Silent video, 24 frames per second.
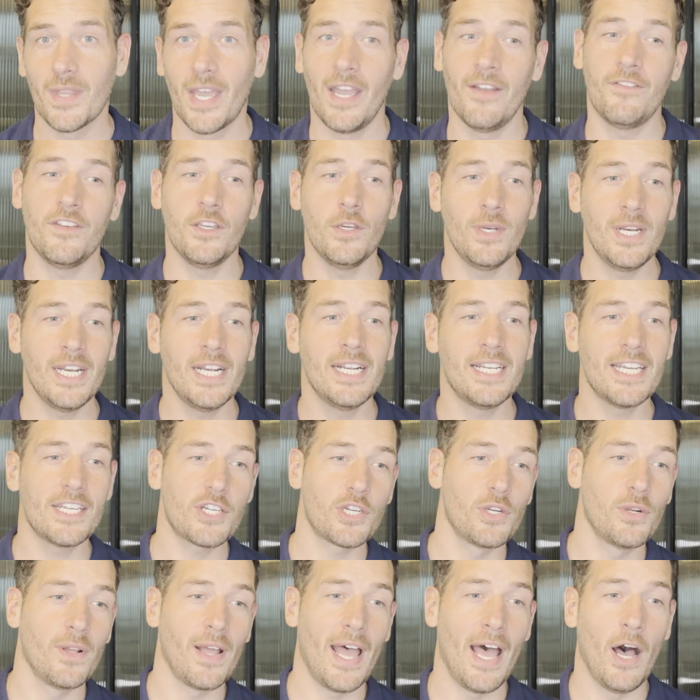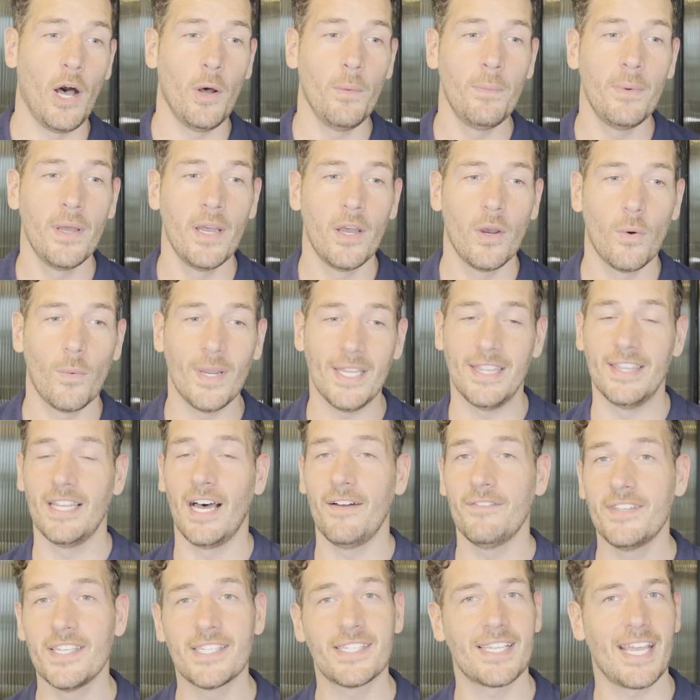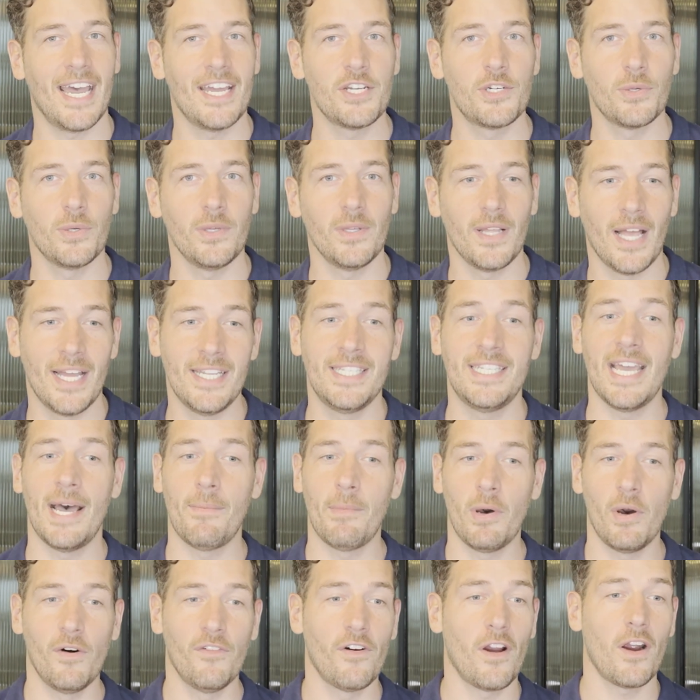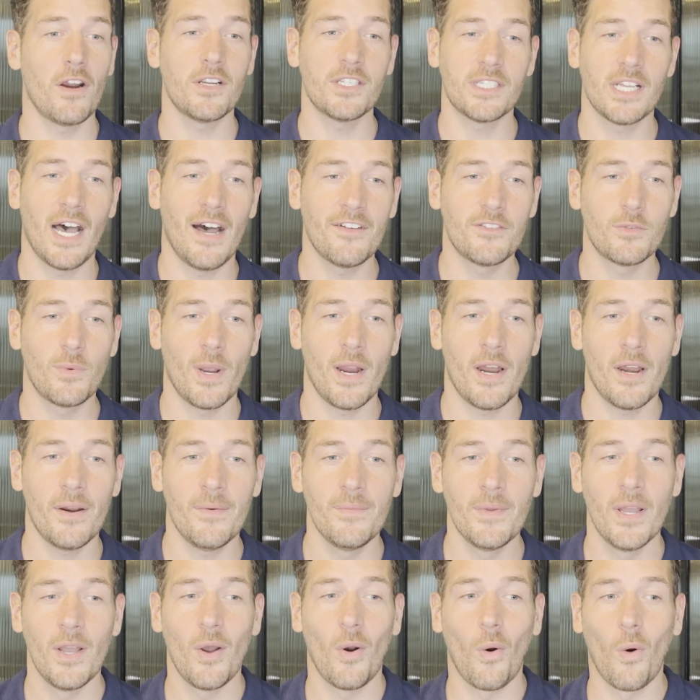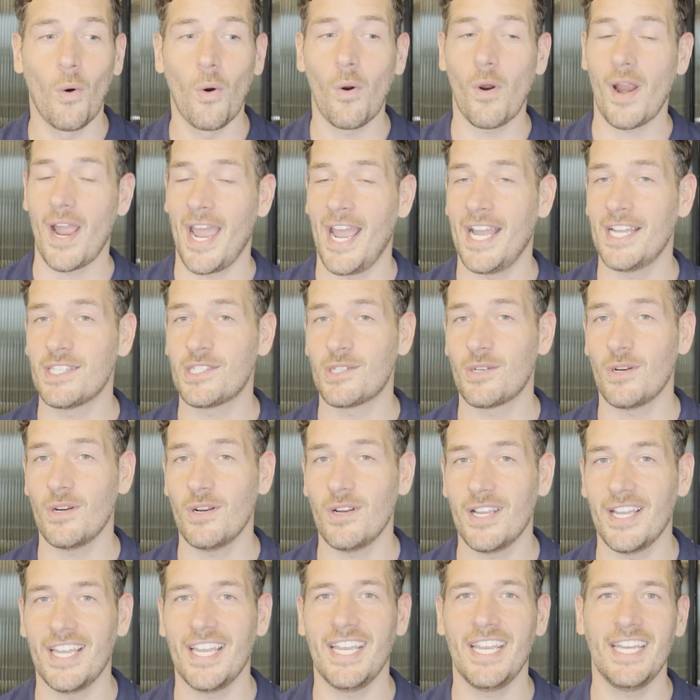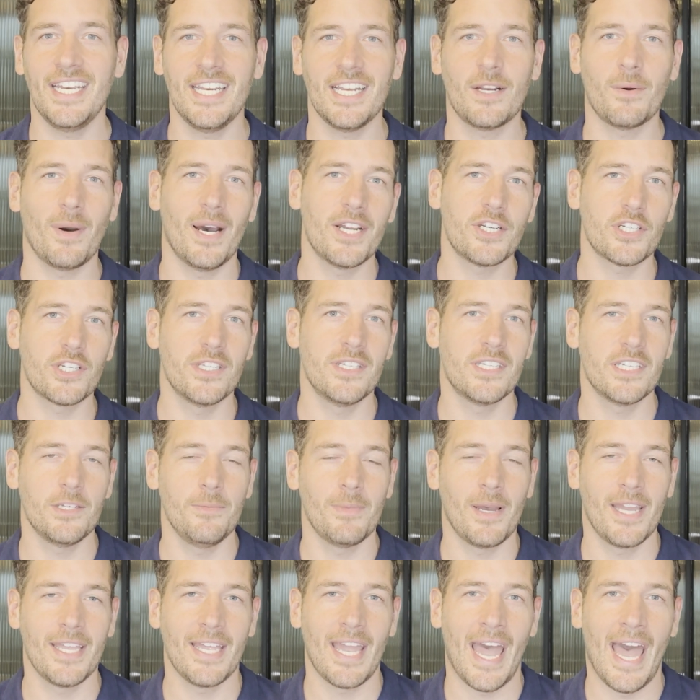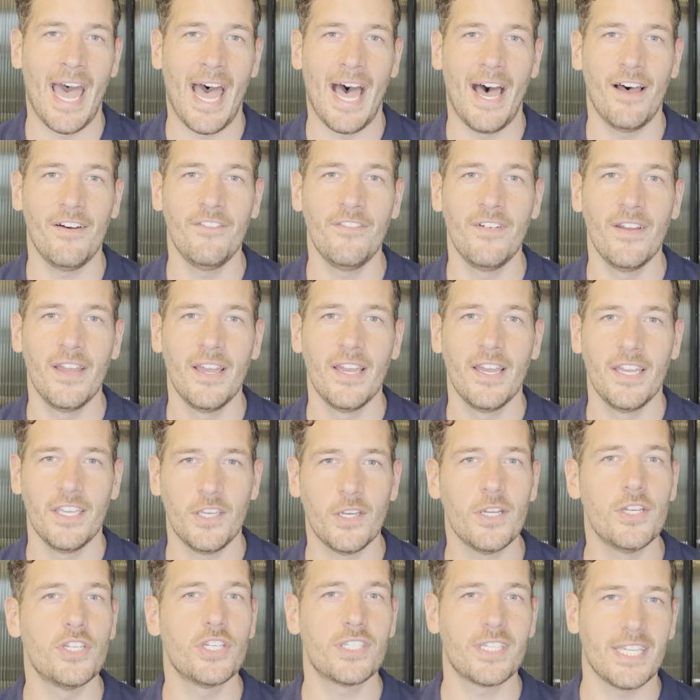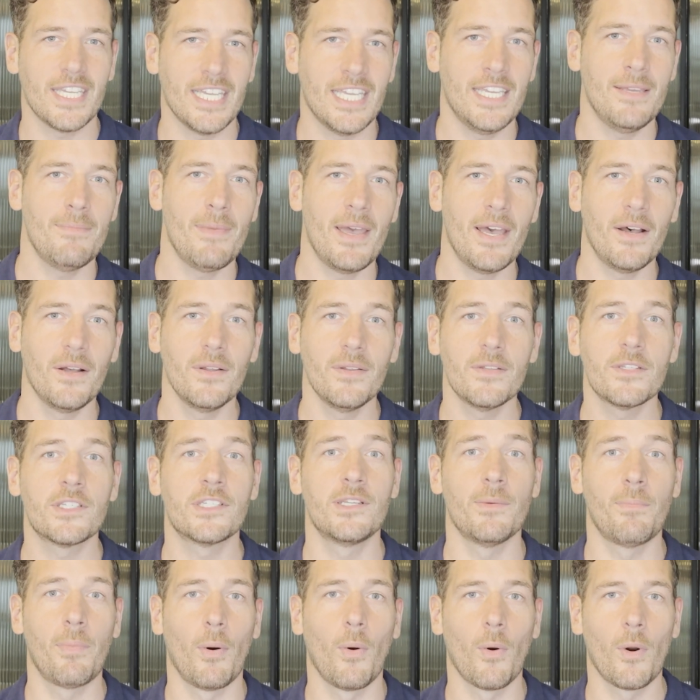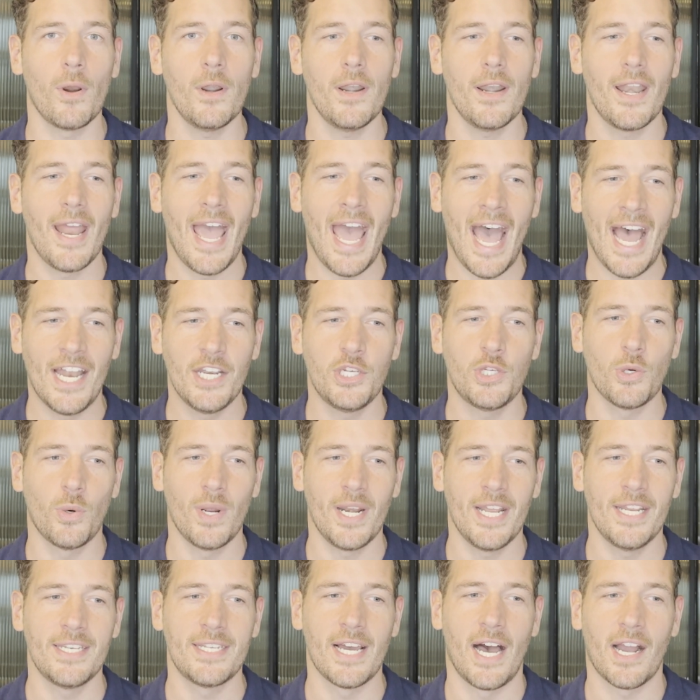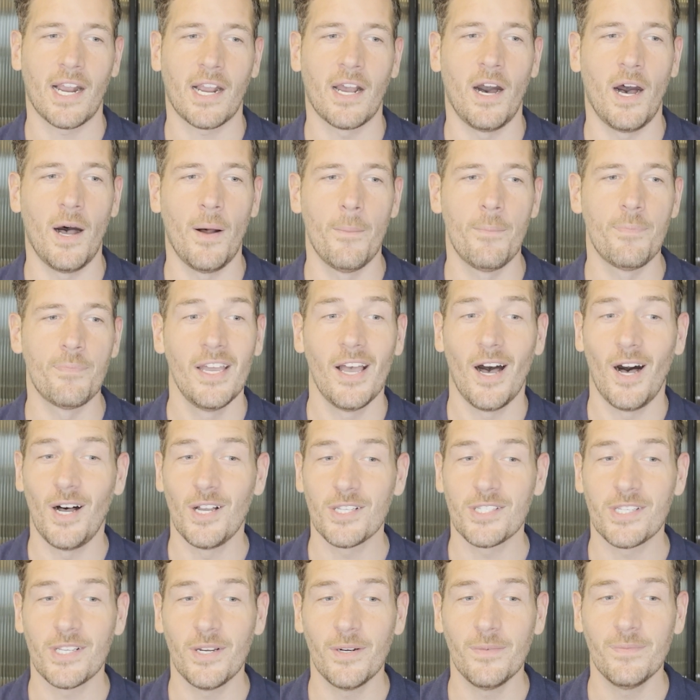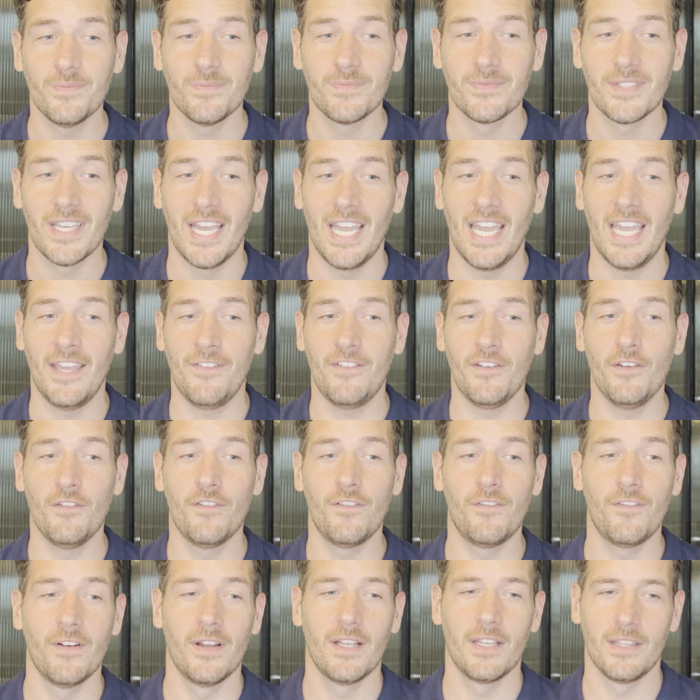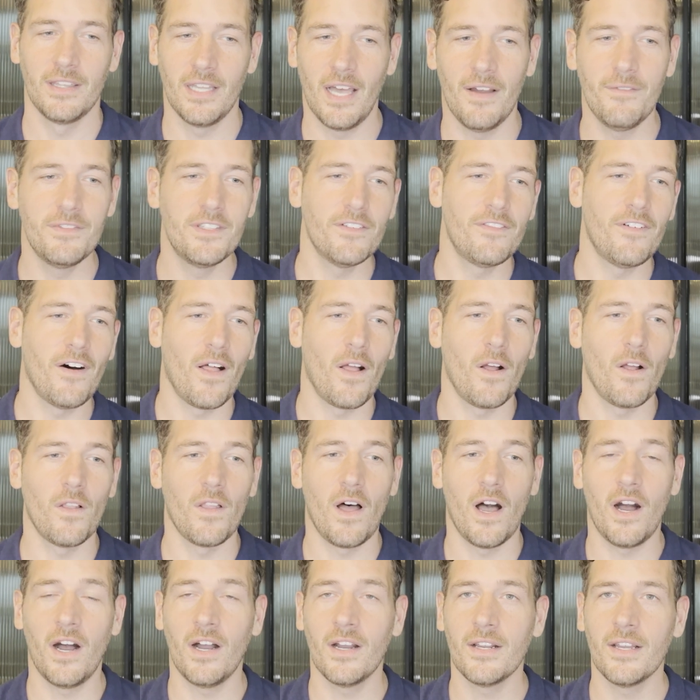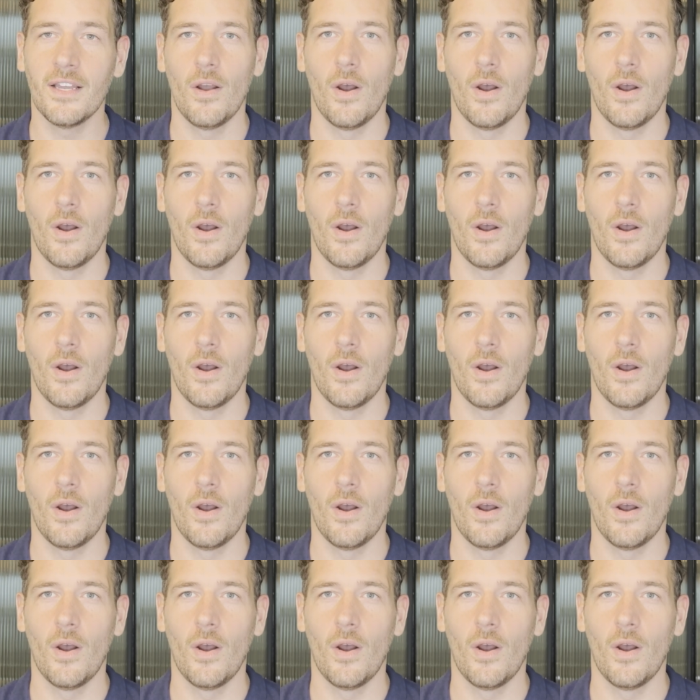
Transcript: if you need additional help, we'd love to schedule a demo of our software or answer any questions you might have. You can just email support@joinit.com. Also, if you've loved to follow along